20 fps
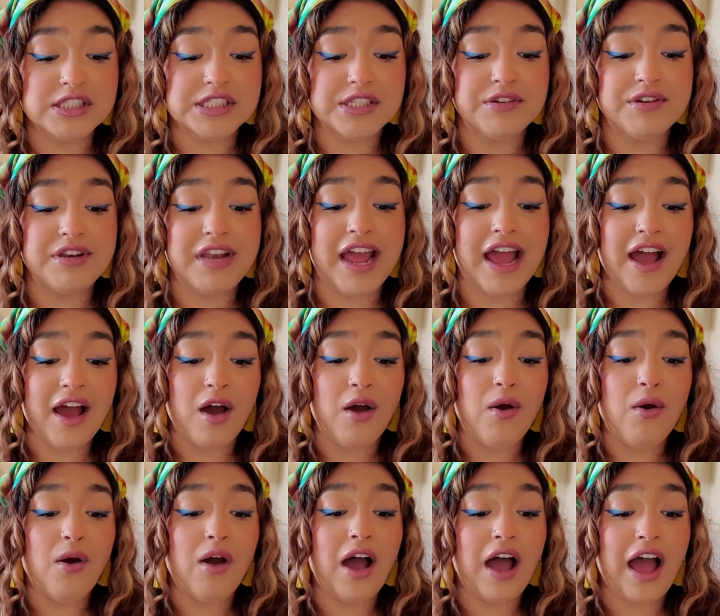So
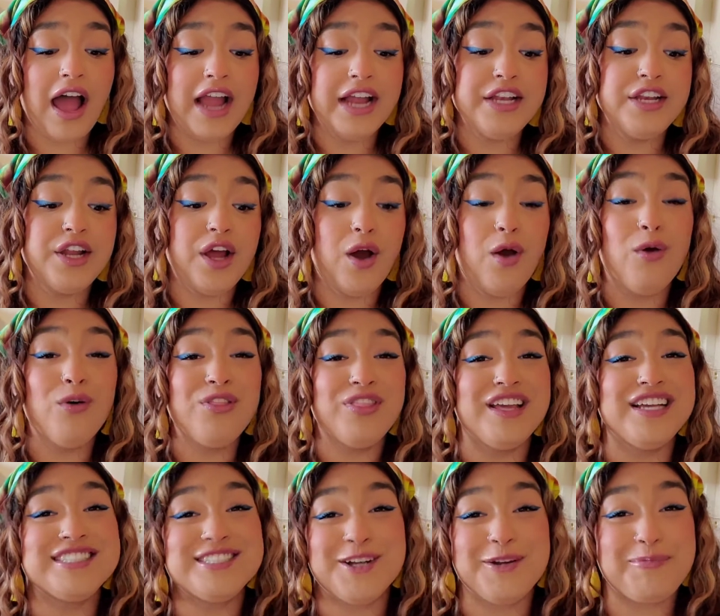now I know
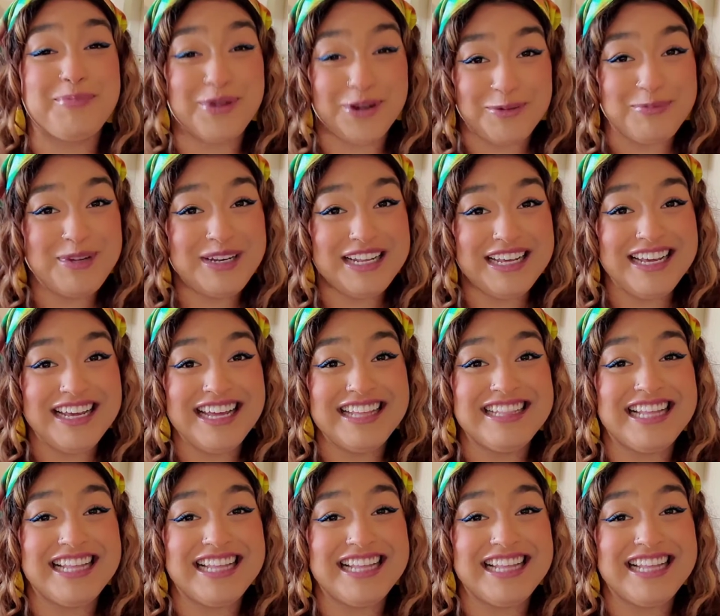things aren't permanent,